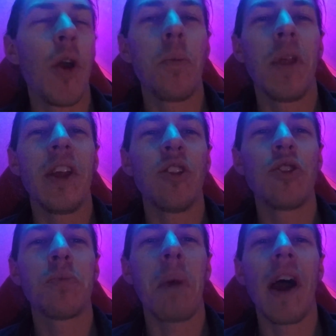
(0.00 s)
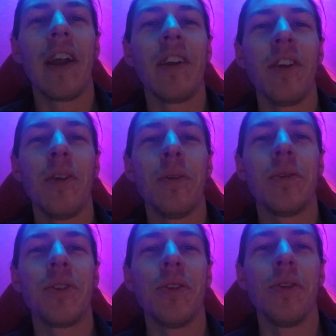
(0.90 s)
they inspire you
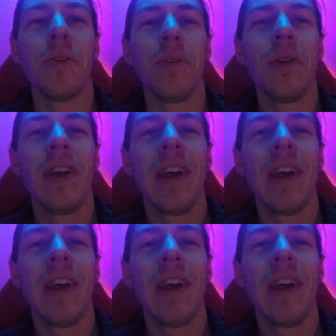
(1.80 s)
to